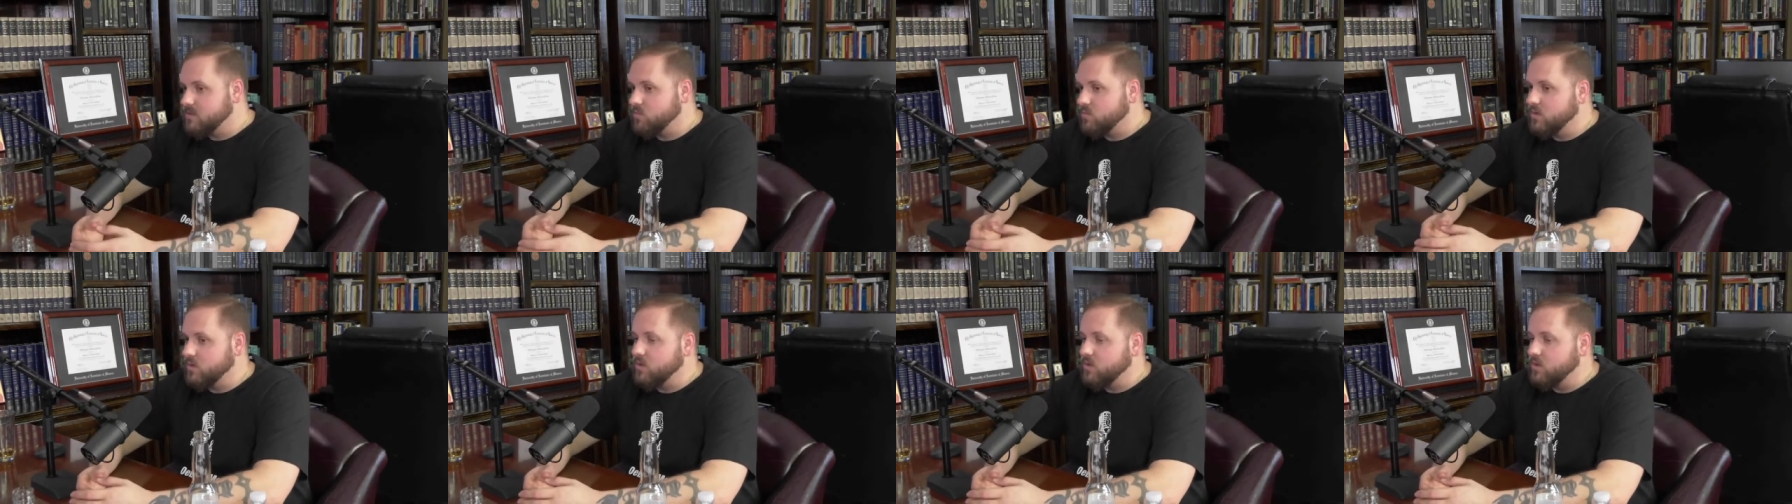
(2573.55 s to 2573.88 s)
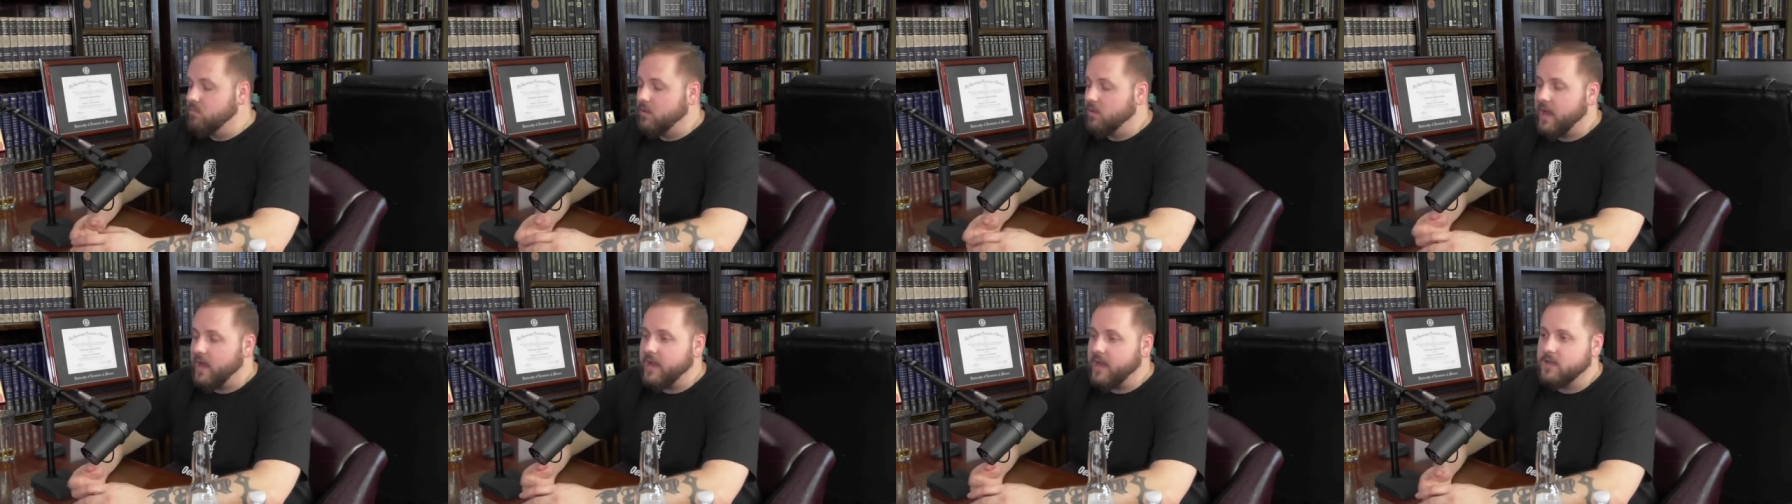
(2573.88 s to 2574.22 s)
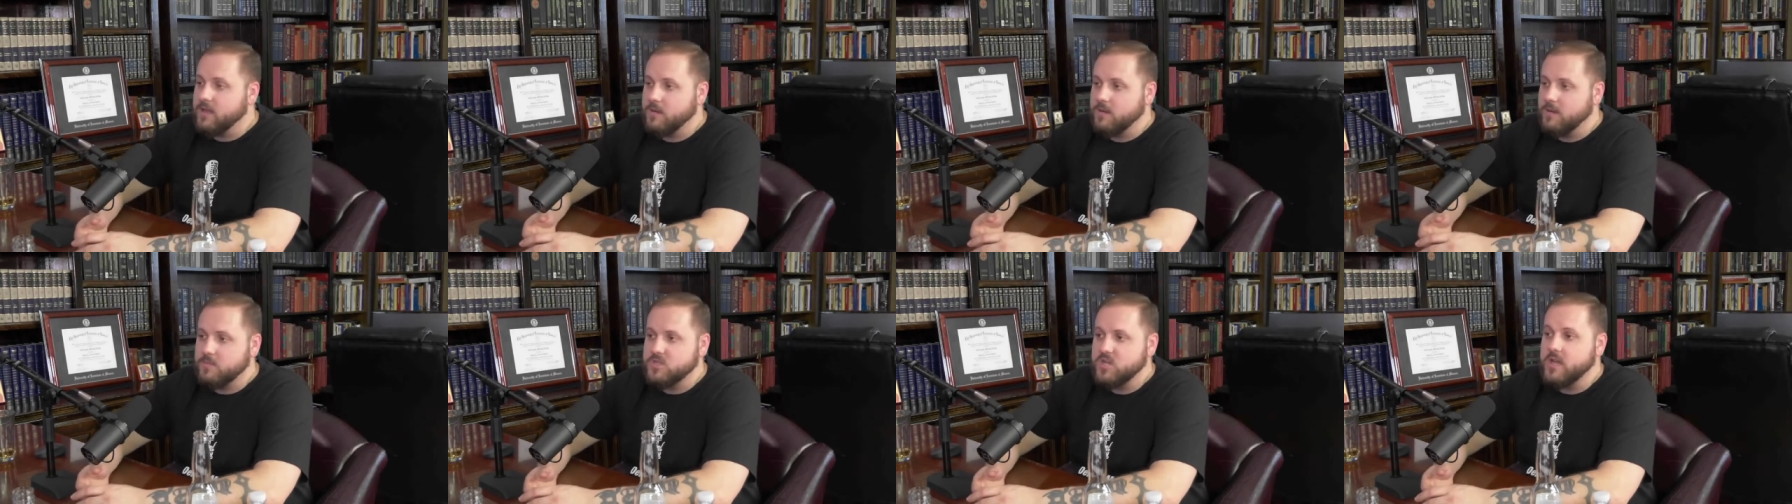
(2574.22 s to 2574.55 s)
when you lack an
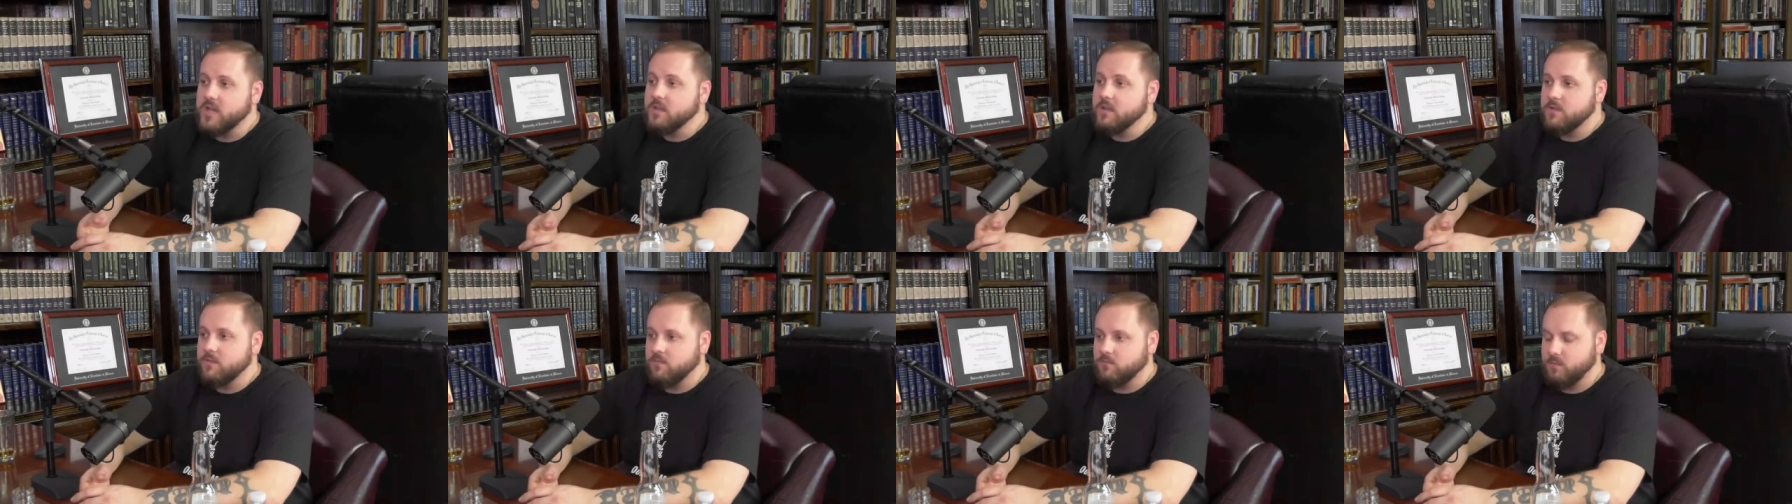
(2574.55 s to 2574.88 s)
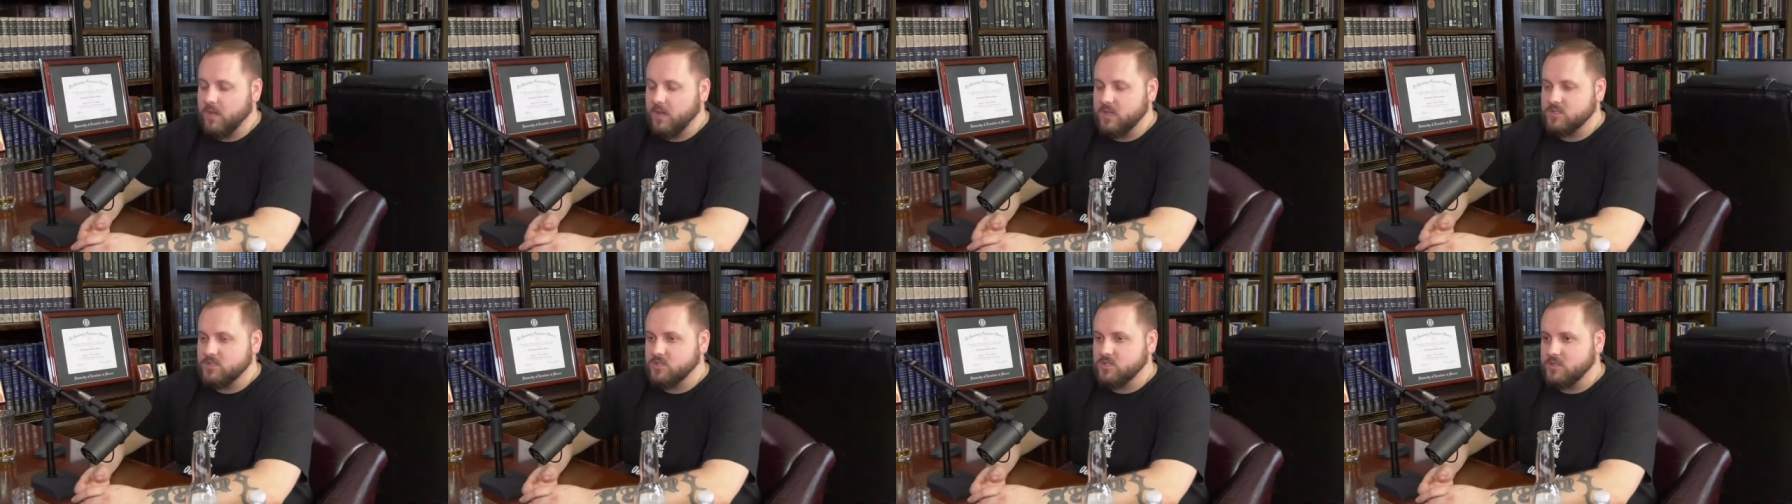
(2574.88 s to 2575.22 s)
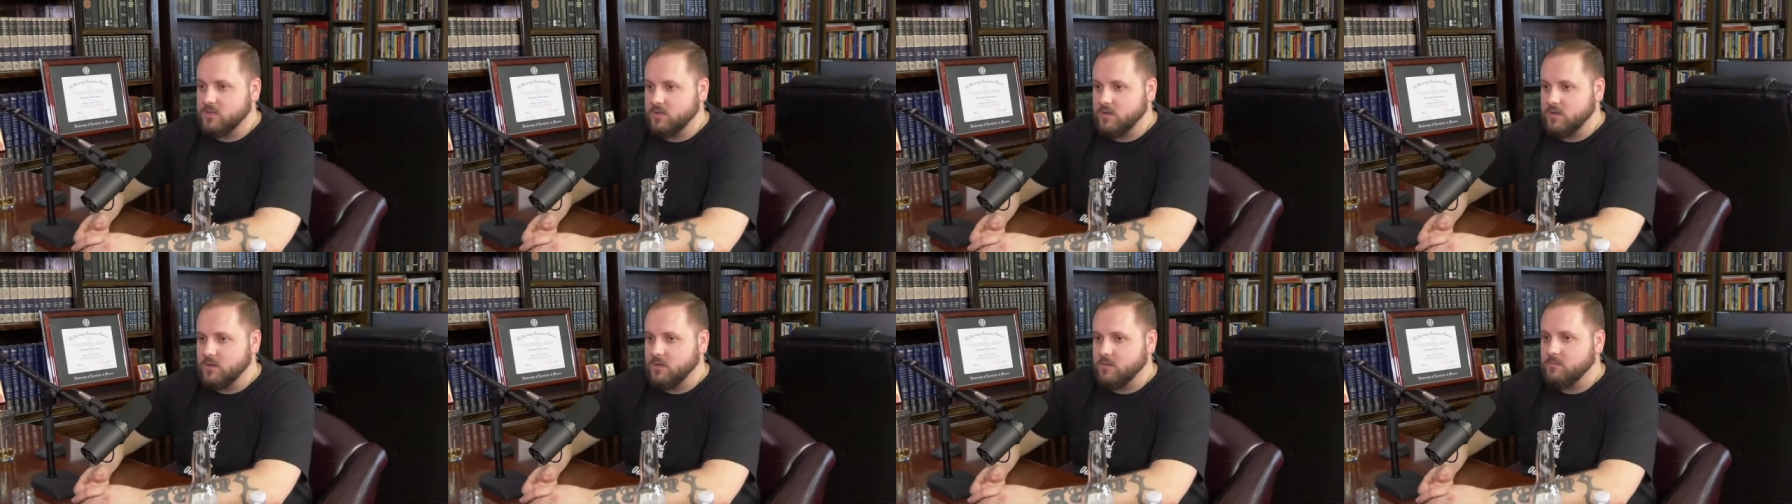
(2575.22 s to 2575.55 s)
objective
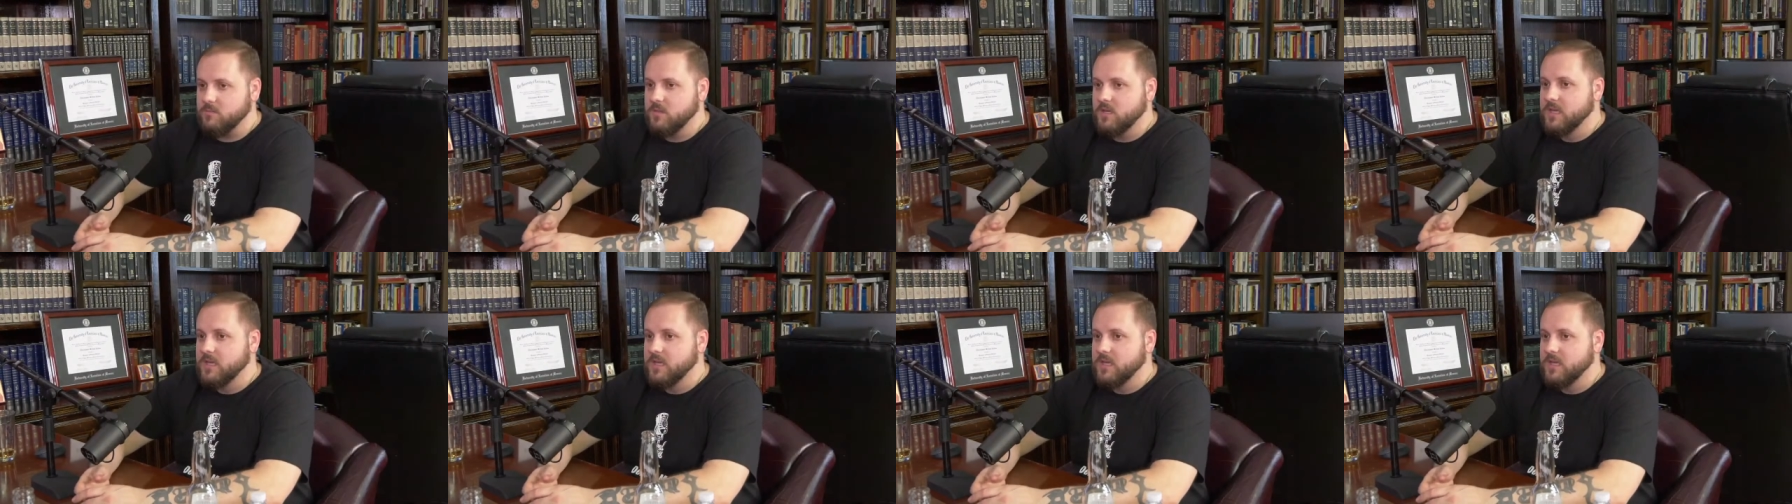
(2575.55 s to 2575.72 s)
magisterium,